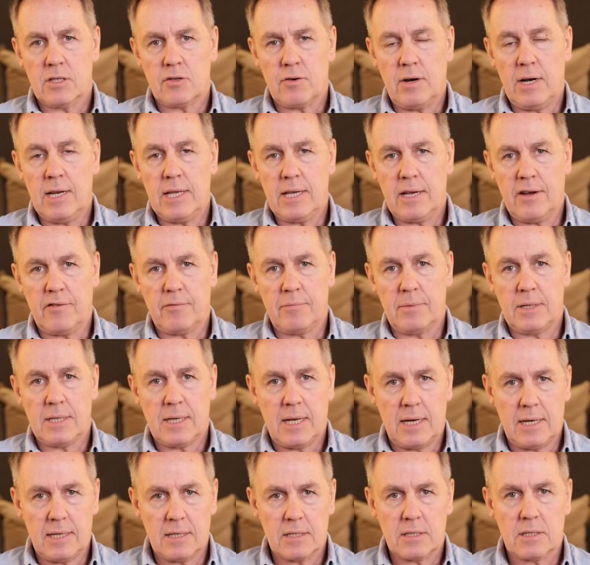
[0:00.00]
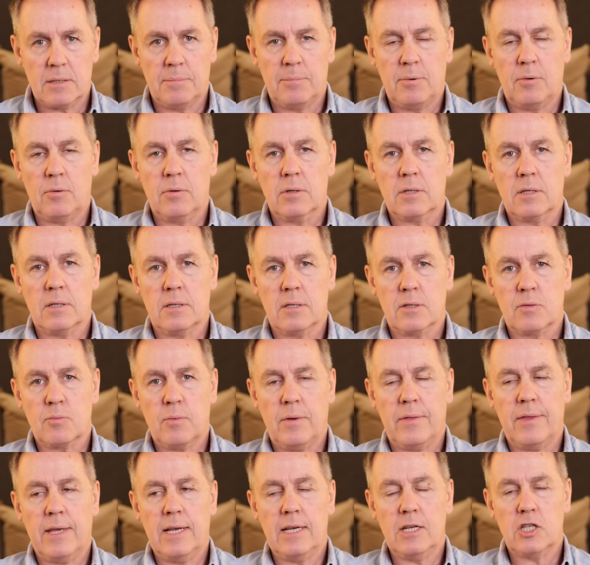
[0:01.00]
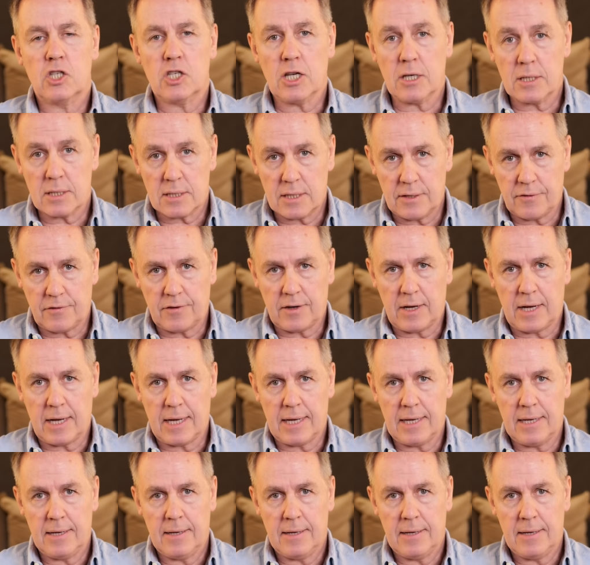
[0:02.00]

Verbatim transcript: Israeli government and its supporters when they justify